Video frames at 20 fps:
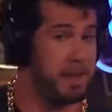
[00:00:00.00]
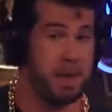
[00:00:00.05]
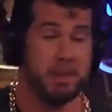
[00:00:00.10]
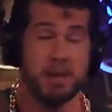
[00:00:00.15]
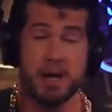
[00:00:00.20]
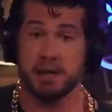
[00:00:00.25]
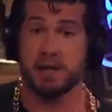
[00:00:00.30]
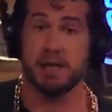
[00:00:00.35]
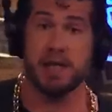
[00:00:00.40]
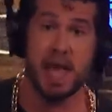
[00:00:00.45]

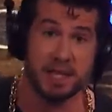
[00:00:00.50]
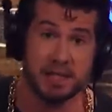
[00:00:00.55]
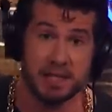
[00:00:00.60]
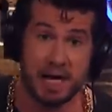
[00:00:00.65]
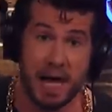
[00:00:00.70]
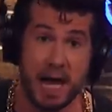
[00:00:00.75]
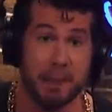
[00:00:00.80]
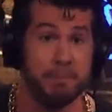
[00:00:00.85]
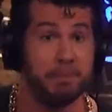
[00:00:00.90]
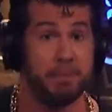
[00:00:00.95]
Maybe not the next
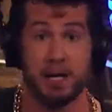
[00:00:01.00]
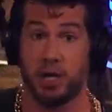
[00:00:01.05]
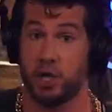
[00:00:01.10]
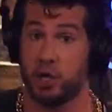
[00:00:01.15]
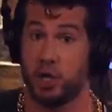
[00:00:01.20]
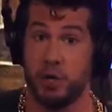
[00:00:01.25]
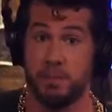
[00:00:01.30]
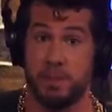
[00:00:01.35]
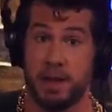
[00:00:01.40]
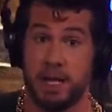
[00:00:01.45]
guy, but
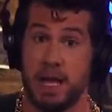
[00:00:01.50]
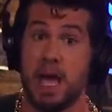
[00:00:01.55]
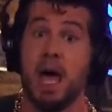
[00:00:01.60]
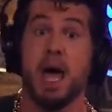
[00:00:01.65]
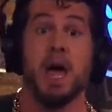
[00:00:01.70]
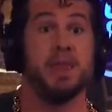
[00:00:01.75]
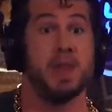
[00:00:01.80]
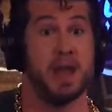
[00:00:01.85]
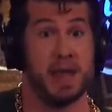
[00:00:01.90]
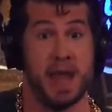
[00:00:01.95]
it could be
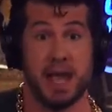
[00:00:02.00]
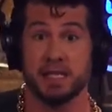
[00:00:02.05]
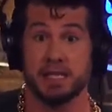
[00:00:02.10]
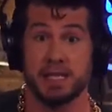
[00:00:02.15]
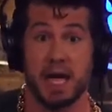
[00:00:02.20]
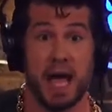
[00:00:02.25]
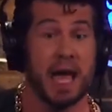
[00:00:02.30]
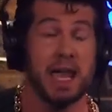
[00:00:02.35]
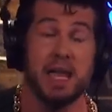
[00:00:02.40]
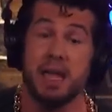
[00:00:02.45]
the
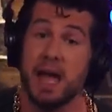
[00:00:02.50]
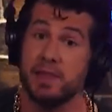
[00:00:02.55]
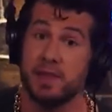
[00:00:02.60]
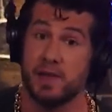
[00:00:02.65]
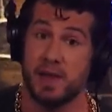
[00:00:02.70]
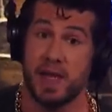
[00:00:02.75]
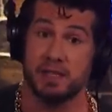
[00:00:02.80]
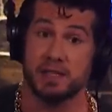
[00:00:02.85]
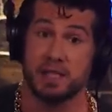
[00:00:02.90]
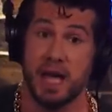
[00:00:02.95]
next guy and
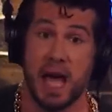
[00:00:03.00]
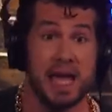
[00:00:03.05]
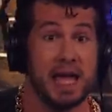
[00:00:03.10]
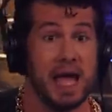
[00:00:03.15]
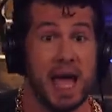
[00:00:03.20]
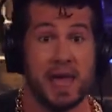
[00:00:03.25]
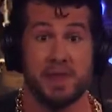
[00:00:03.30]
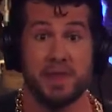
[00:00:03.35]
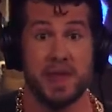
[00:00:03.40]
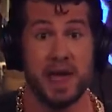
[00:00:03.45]
the next guy
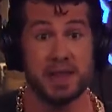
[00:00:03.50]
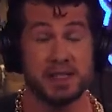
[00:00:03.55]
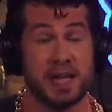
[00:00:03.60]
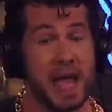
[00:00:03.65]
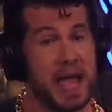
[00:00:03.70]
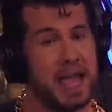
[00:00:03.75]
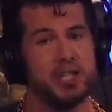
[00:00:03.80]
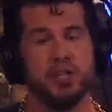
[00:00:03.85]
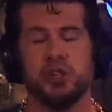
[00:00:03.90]
and the next guy,